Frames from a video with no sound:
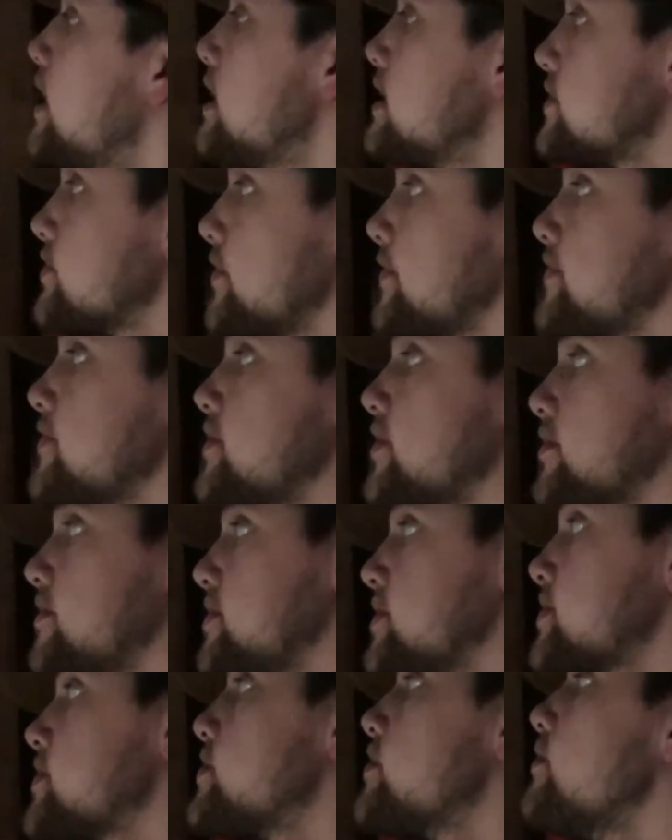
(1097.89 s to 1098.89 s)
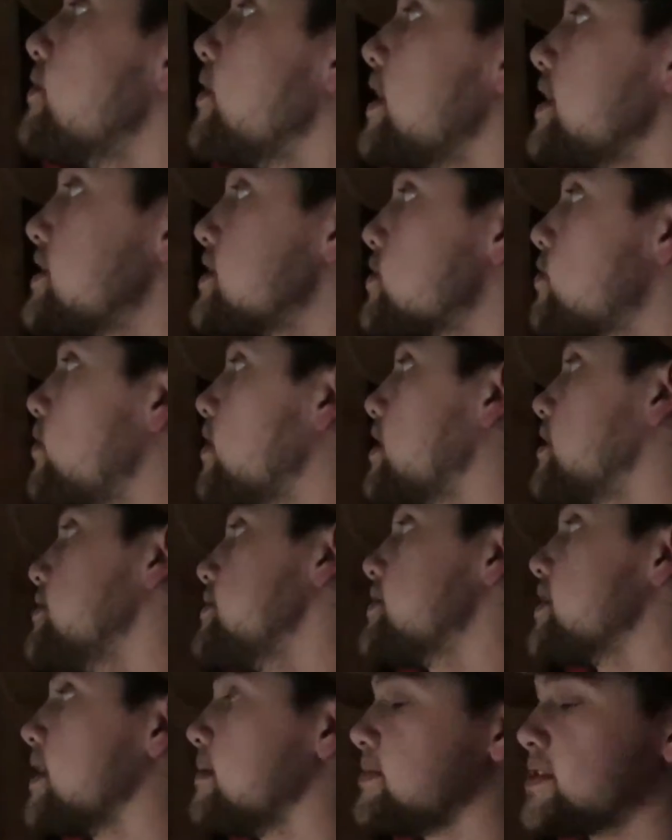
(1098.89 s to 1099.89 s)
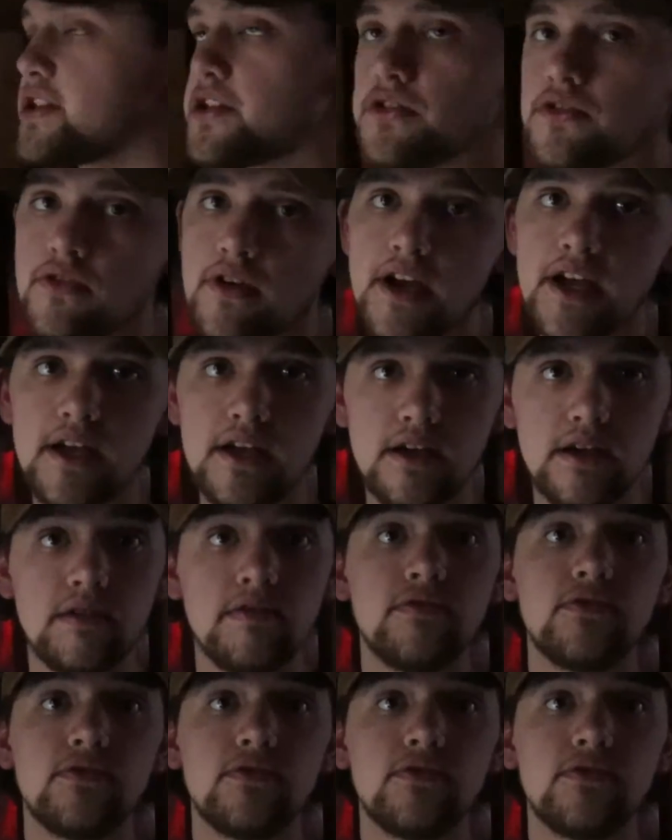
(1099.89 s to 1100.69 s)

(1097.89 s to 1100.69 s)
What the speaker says: So if you notice, 2a squared times 2a,